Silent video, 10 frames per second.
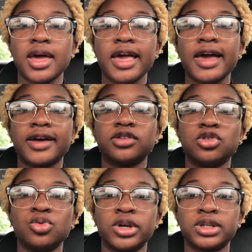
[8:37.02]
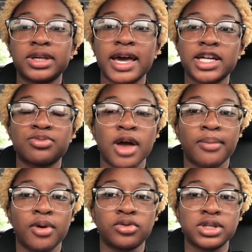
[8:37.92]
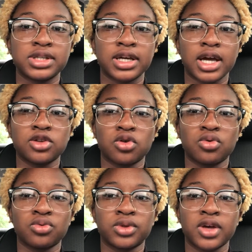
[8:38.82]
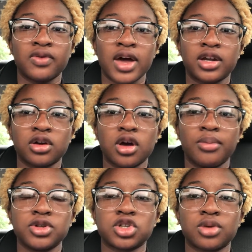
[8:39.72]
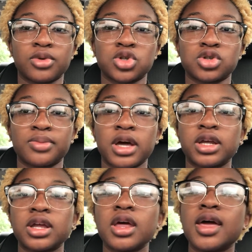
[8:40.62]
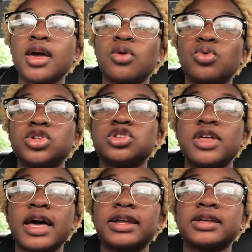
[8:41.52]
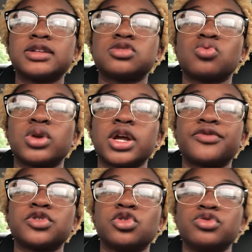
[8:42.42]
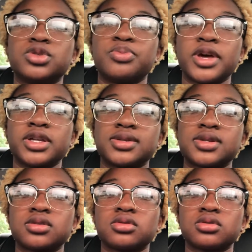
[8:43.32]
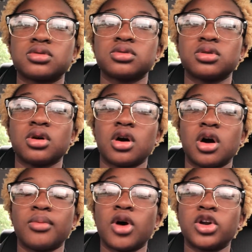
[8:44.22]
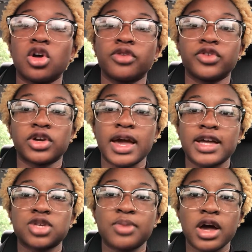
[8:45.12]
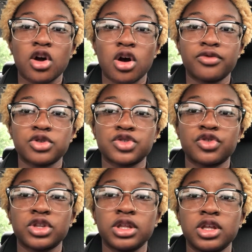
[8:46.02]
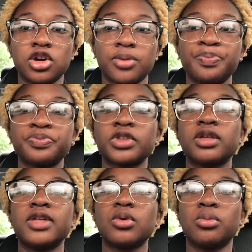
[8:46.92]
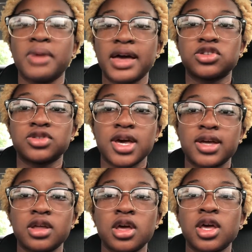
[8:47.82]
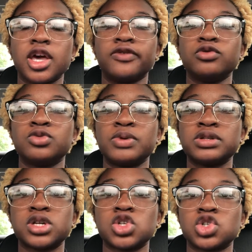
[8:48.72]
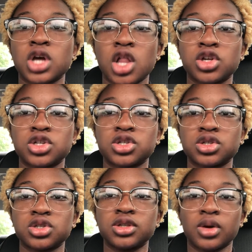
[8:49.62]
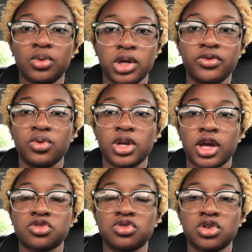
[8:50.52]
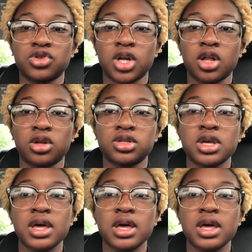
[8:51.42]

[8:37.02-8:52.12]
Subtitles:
And you get the cashback bonus. Like, I know they've had a bunch of commercials about it, which that is whatever you spent on all of your cashback offers for the year, they will match that. If you spent $100, they will give you an extra $100.